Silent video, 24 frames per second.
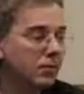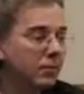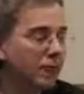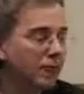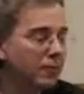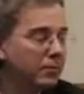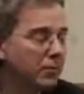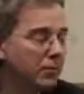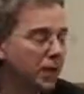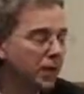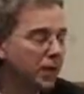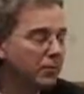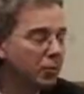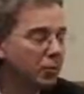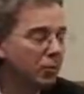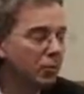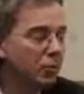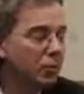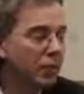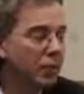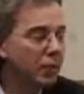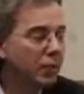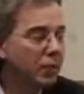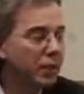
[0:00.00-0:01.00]
So I'm
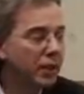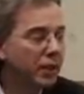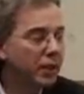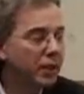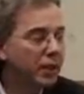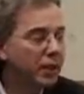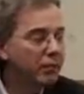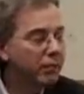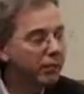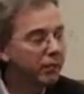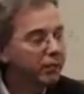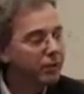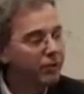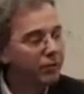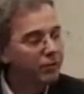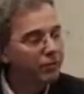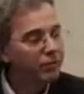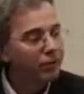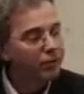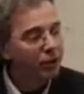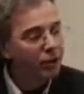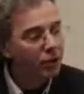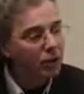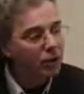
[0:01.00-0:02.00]
just wondering if
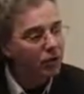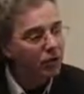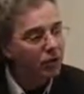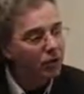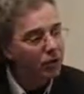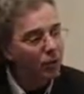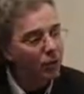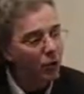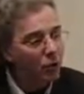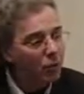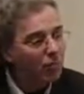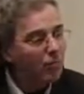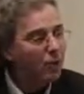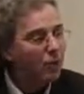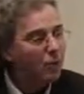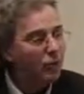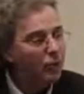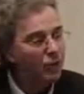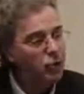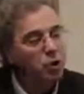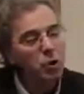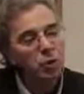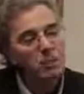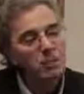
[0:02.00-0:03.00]
it looked
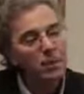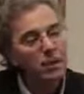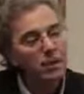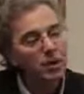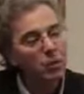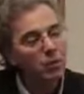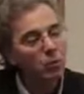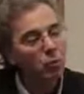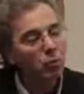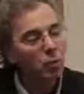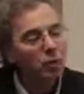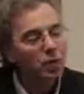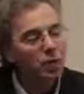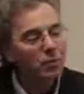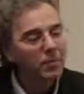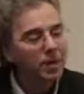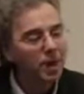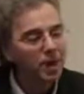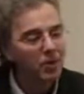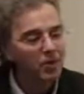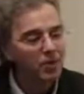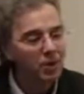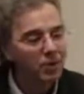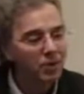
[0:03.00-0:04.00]
almost human, what
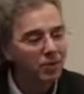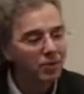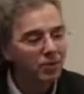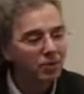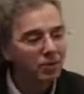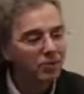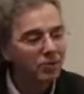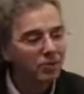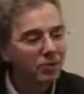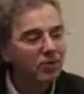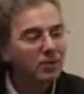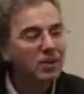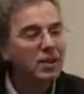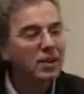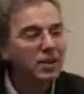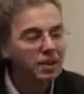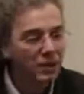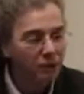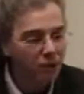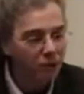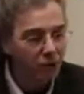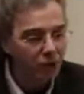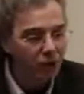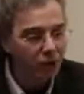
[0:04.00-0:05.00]
about this
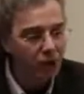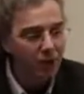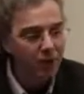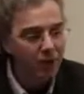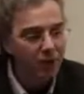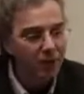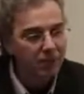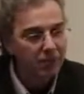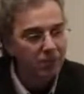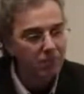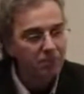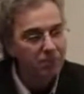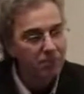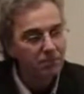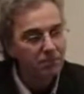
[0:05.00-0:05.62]
didn't look human?